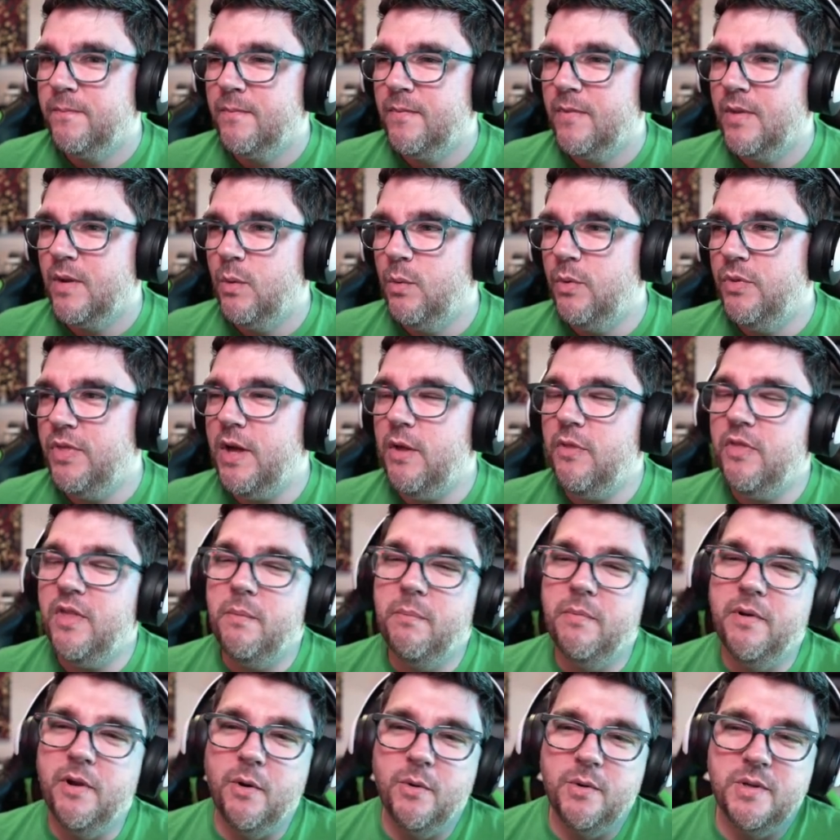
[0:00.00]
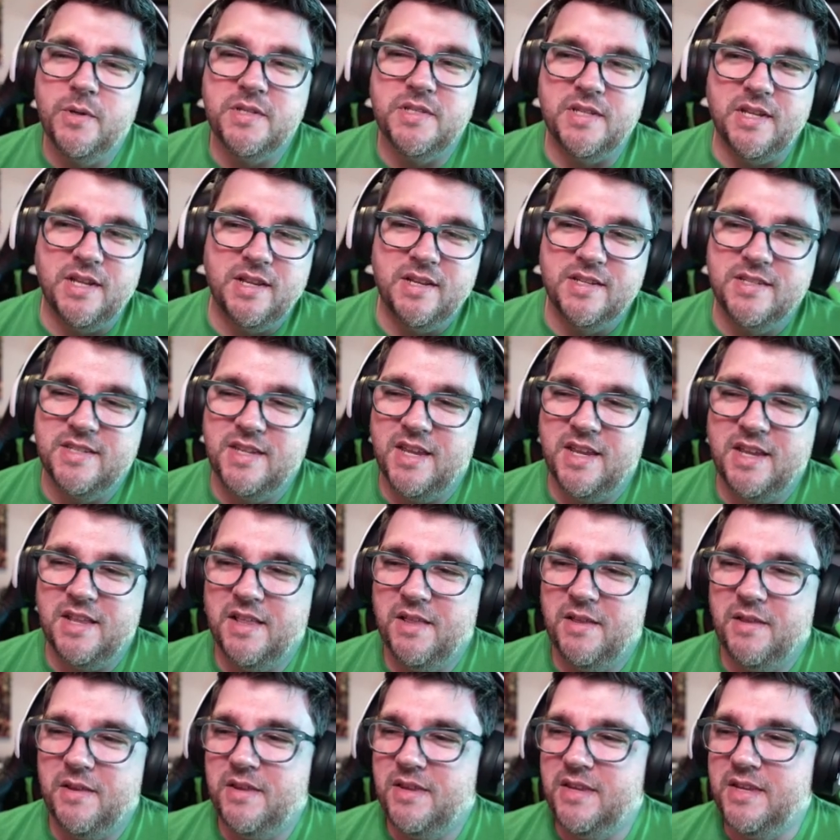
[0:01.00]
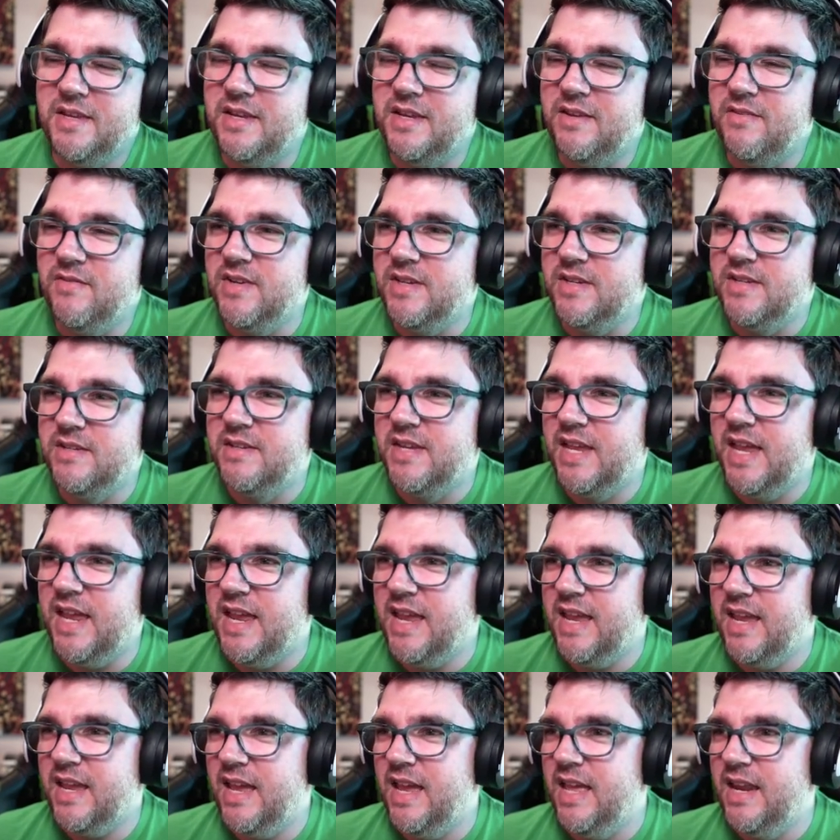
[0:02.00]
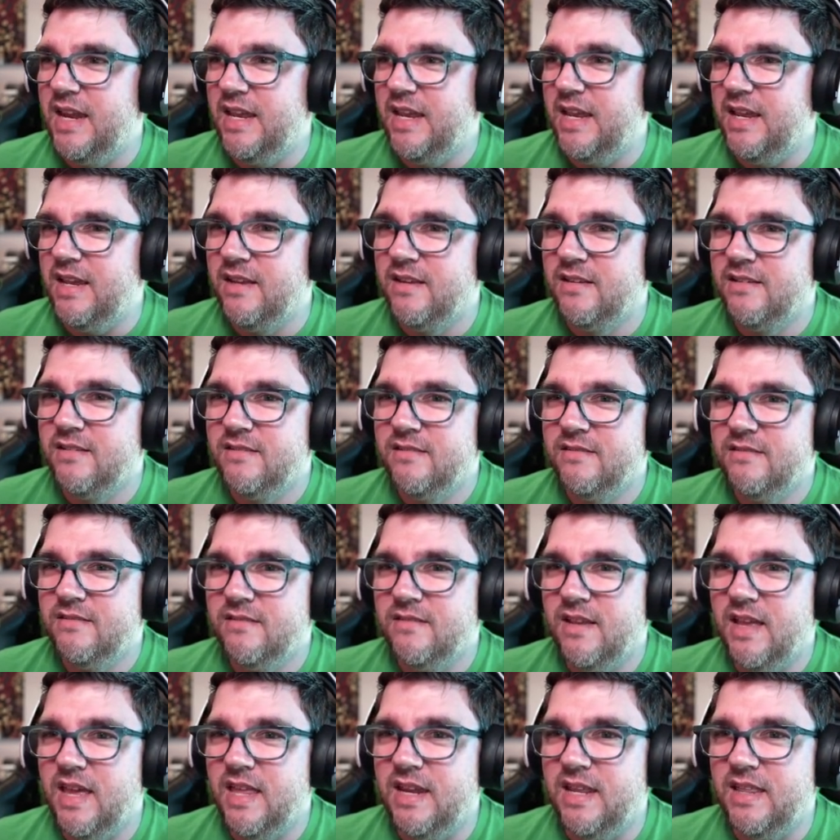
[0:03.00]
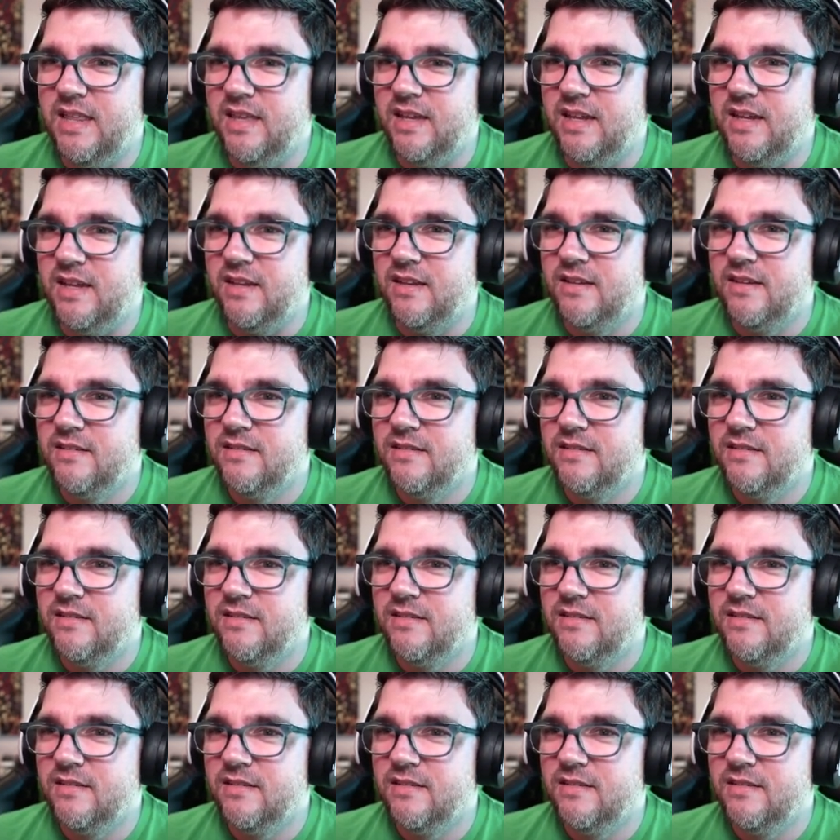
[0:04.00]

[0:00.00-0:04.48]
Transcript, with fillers: Without them noticing, it's like uh, it didn't even take any... anything.